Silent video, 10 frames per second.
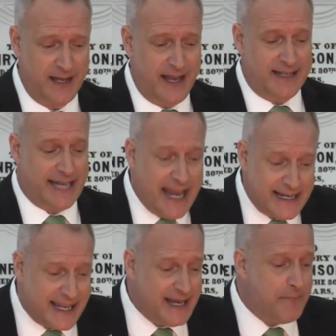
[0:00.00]

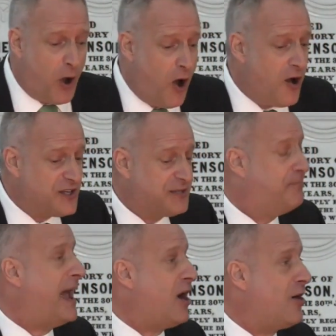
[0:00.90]
Taking Paul's
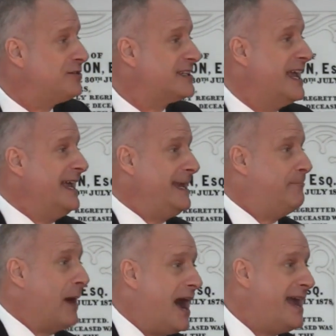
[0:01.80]
belt, he
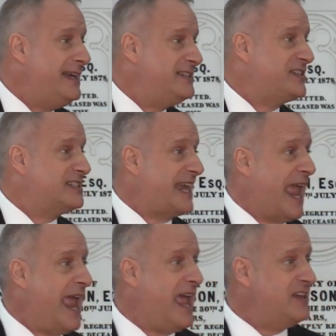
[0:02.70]
binds his
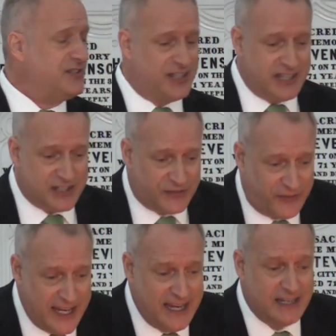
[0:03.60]
hands and his
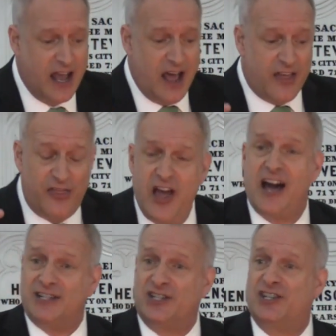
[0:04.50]
feet.
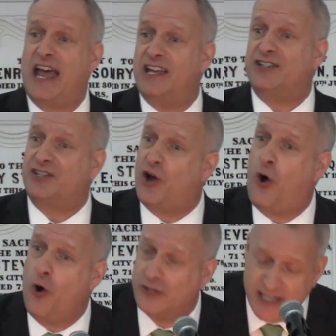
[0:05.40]
Thus says the
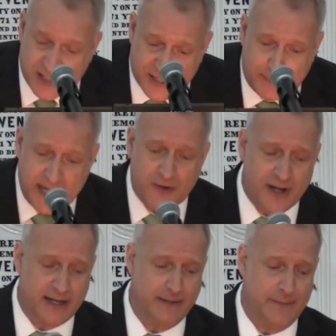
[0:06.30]
Holy
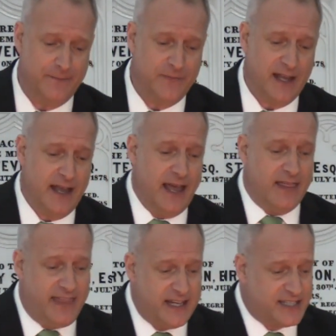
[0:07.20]
Spirit,
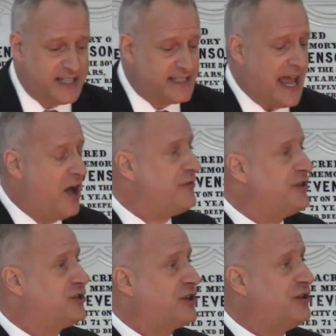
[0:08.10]
this is how the
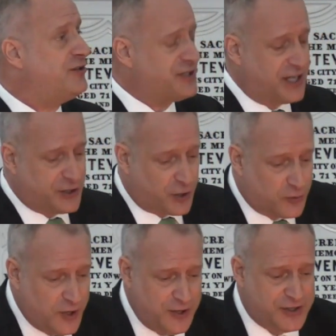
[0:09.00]
Jews at
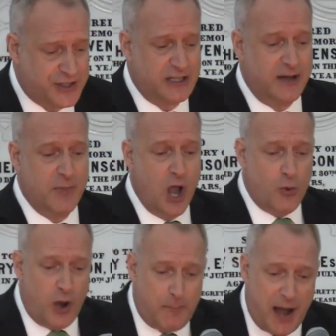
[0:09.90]
Jerusalem
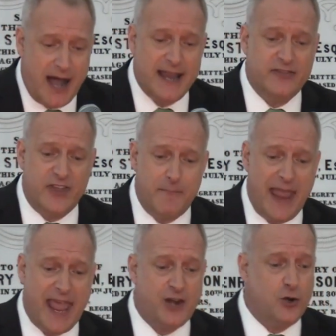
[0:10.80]
will bind the
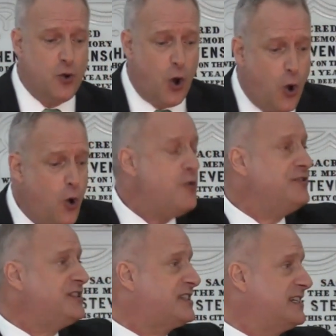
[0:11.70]
man who
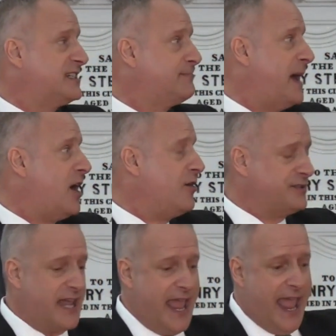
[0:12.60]
owns this
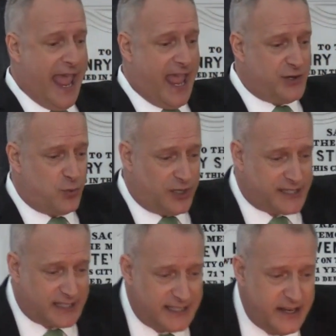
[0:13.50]
belt and will
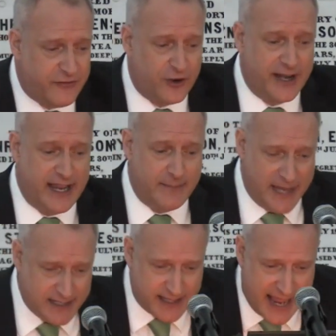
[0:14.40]
deliver him
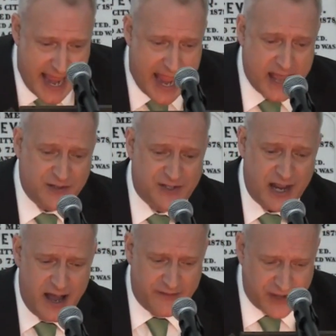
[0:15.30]
into the hands
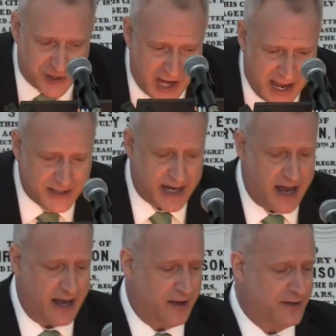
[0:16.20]
of the
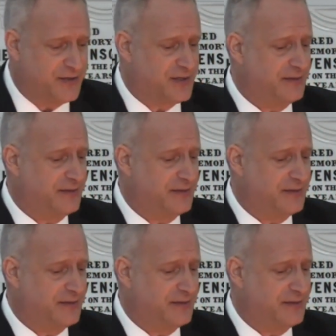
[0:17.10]
Gentiles.